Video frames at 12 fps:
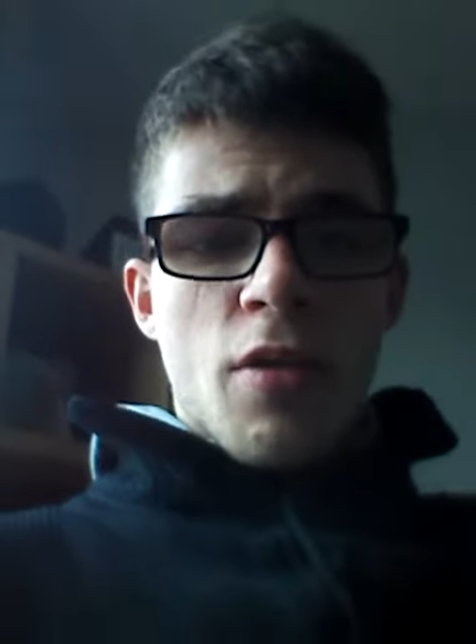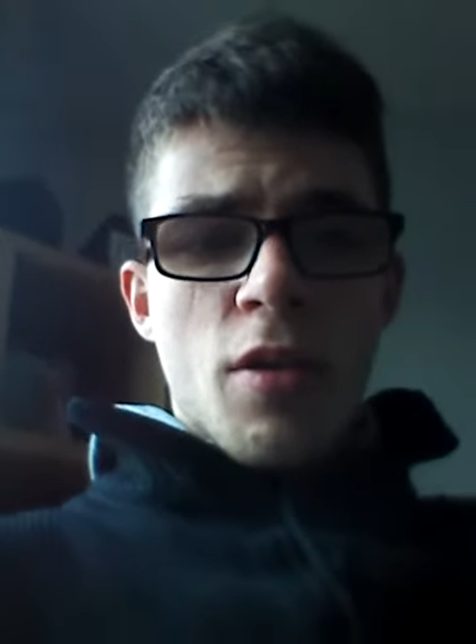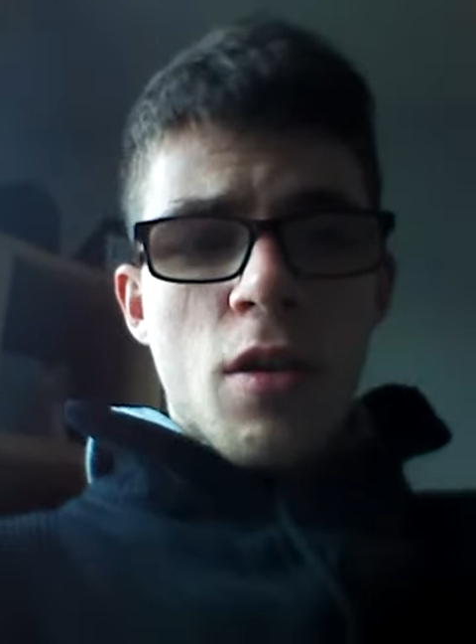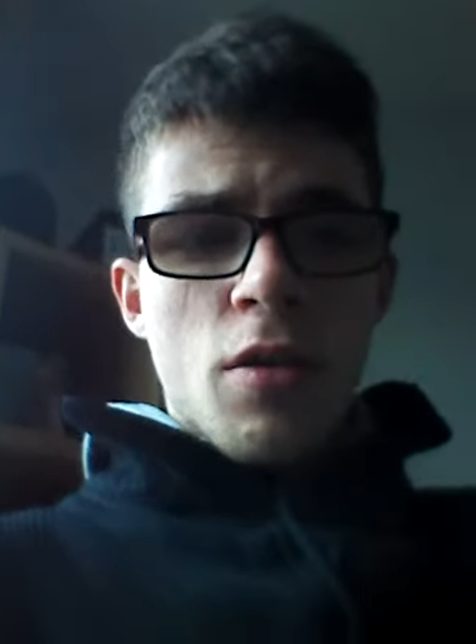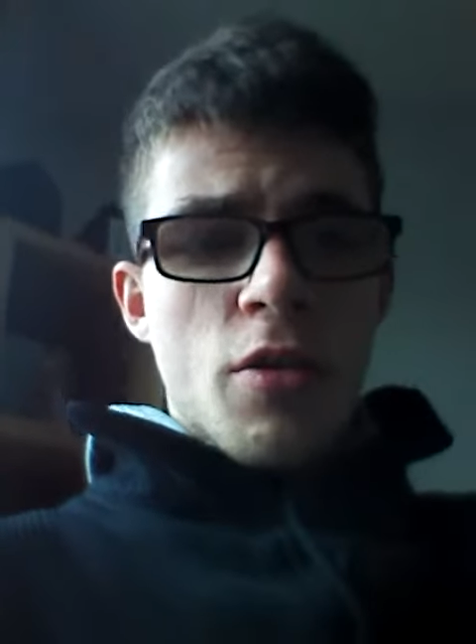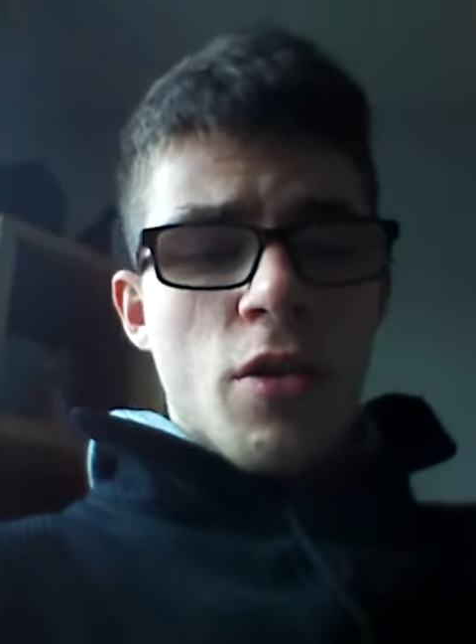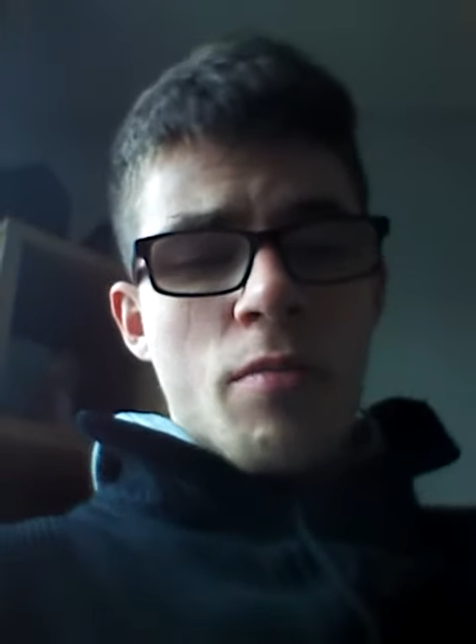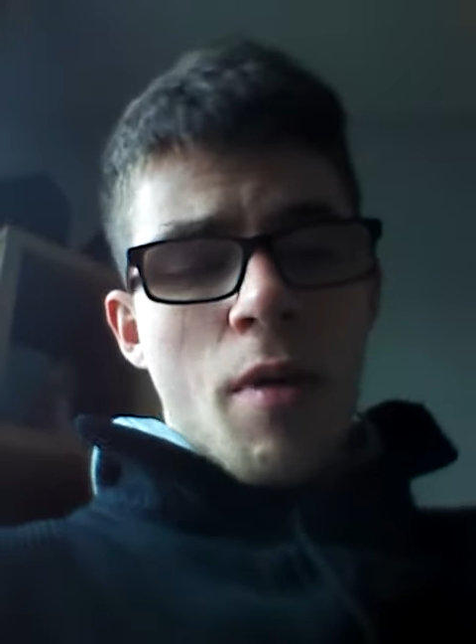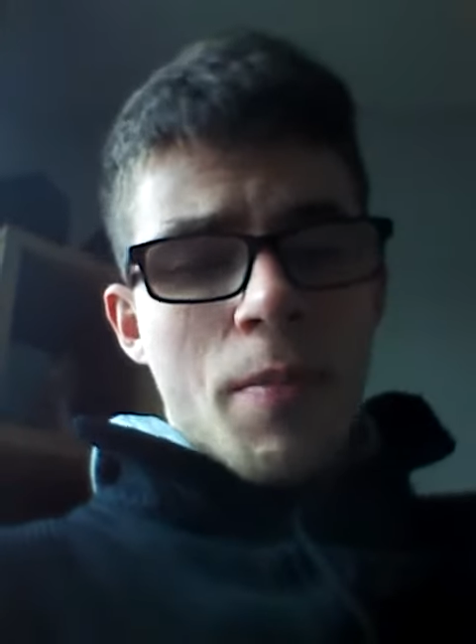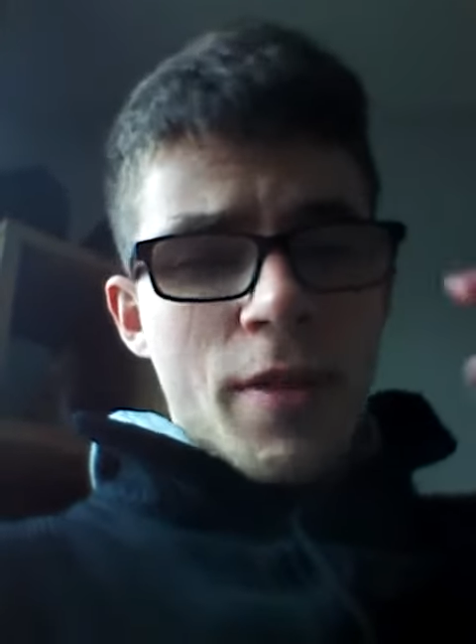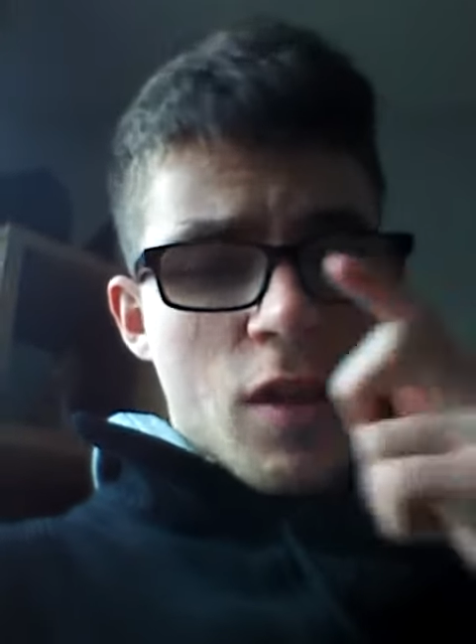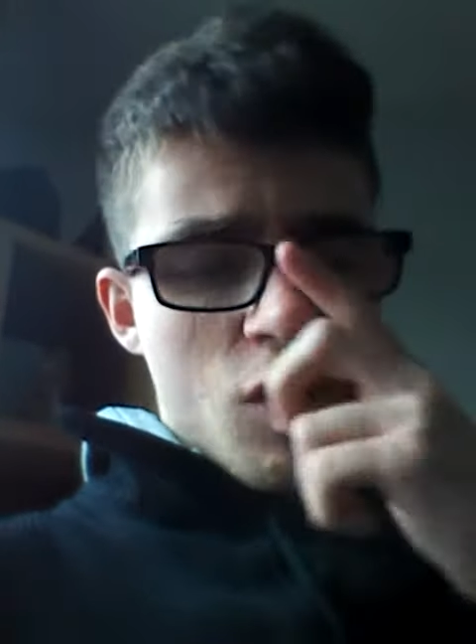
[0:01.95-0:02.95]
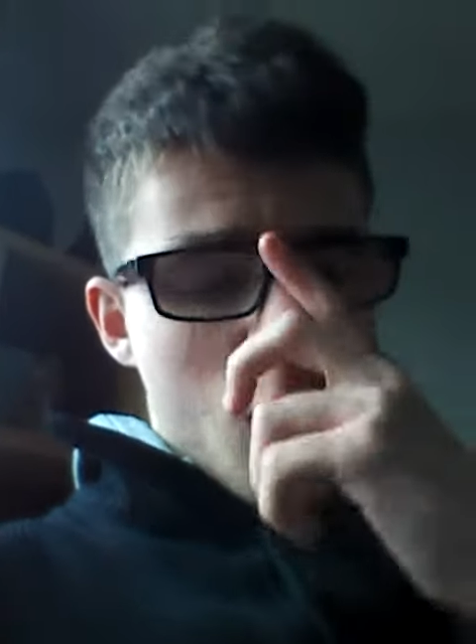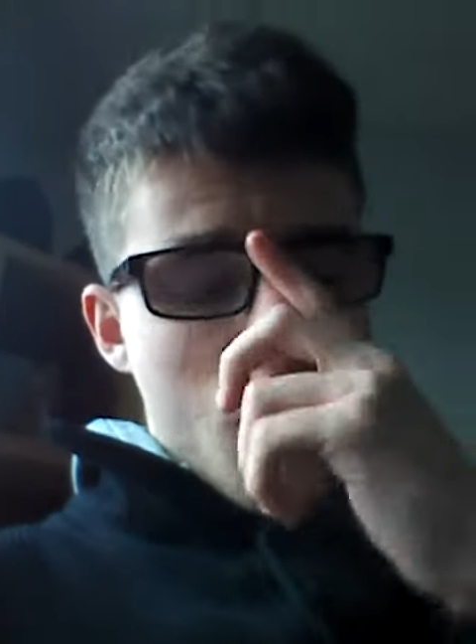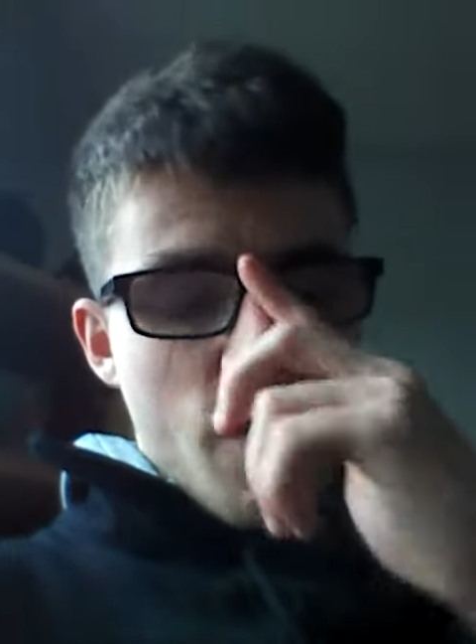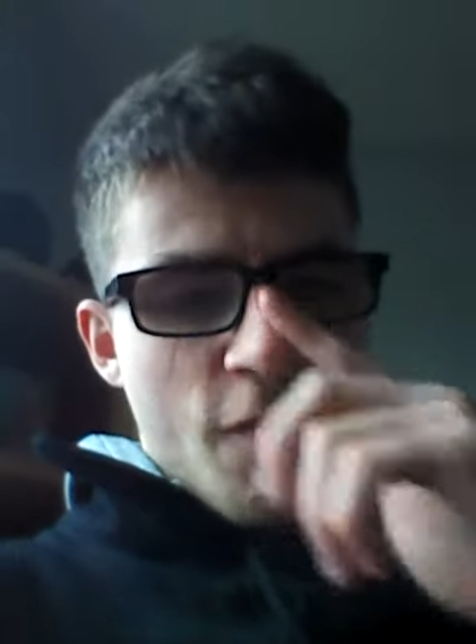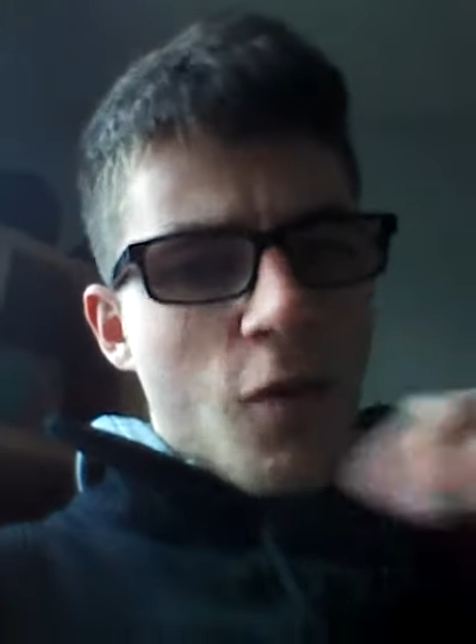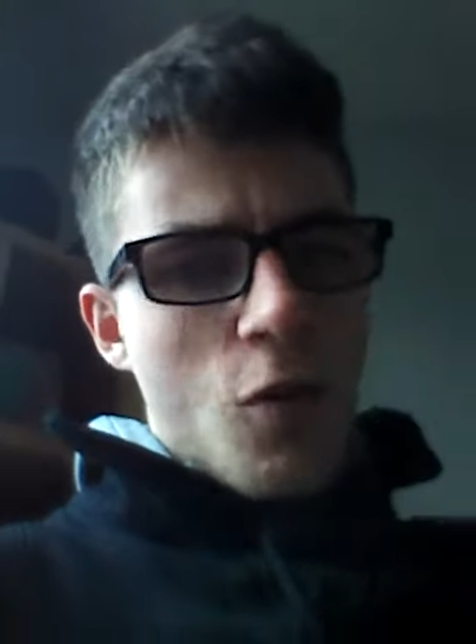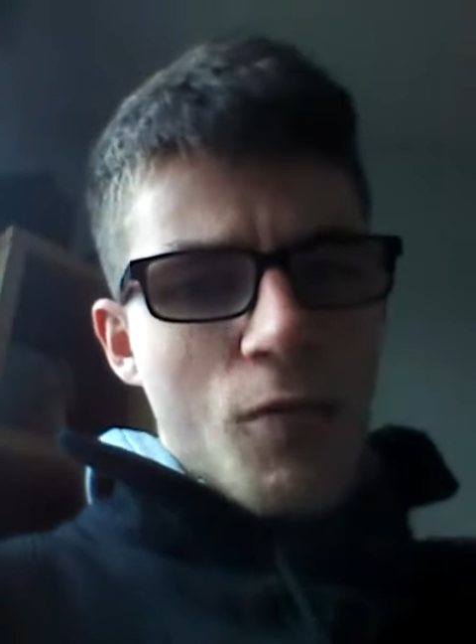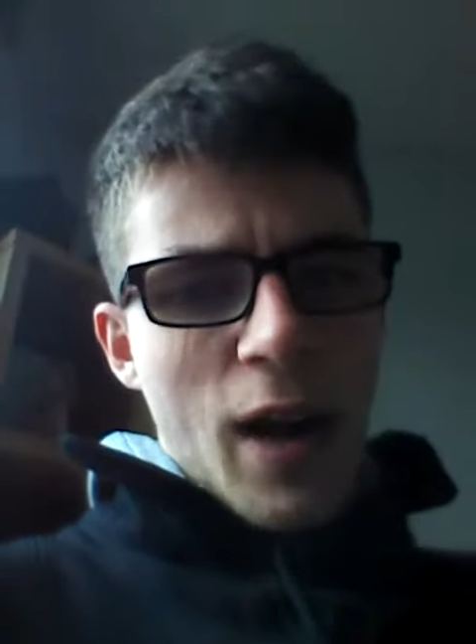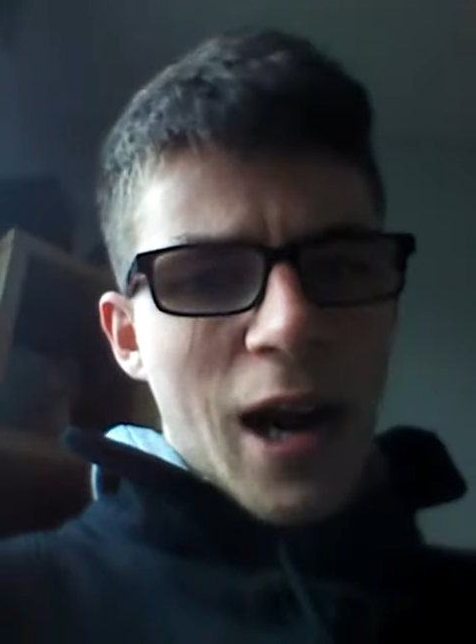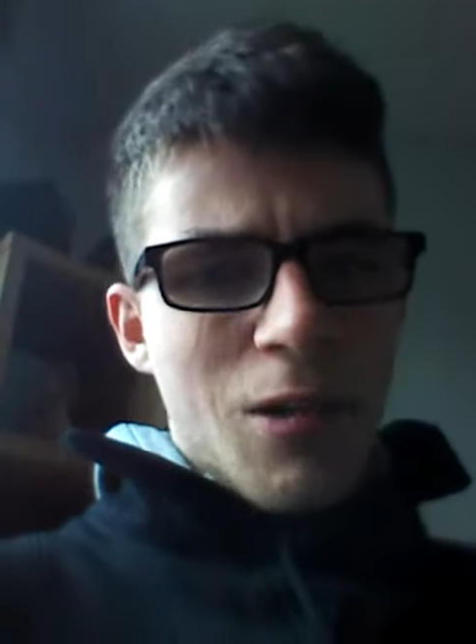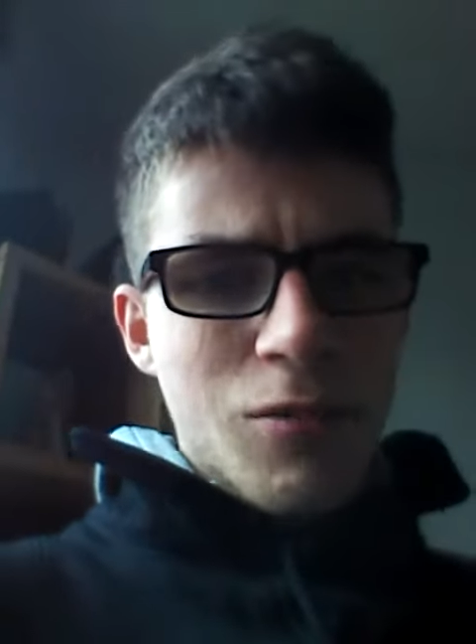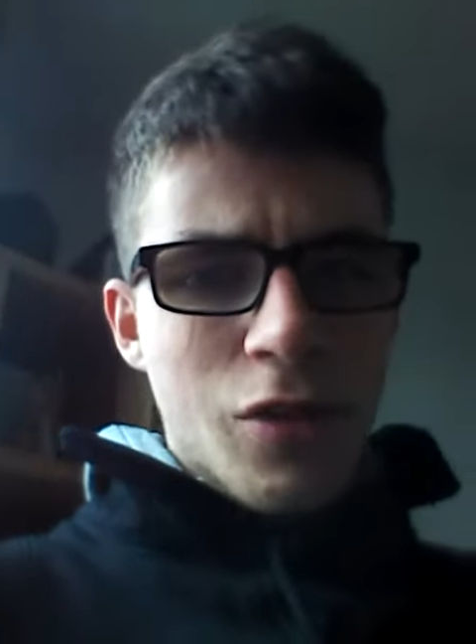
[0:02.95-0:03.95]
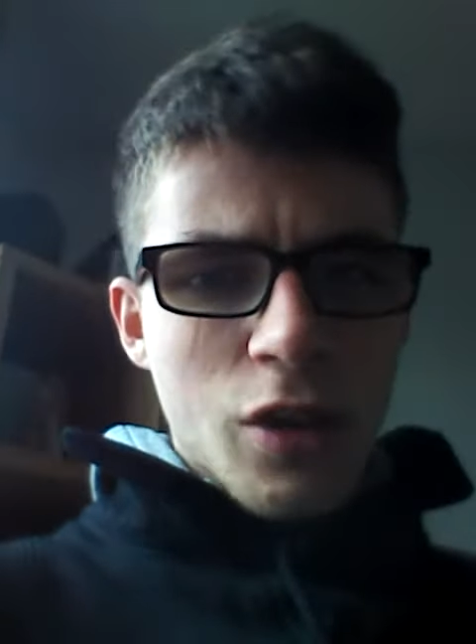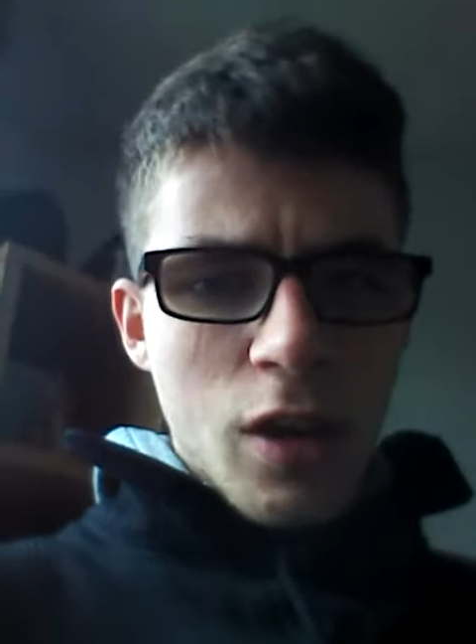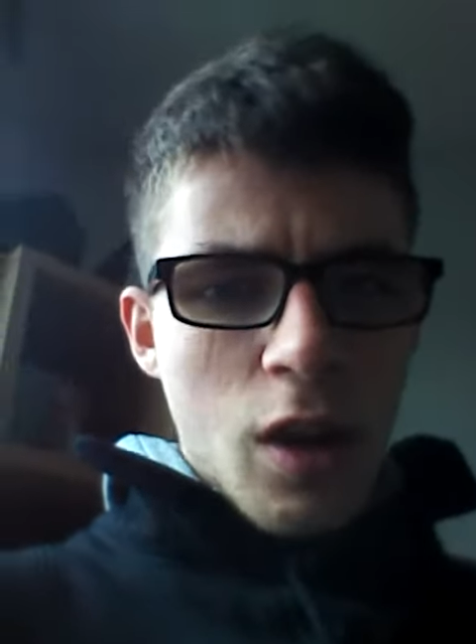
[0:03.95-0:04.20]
So I'm going to do my predictions for round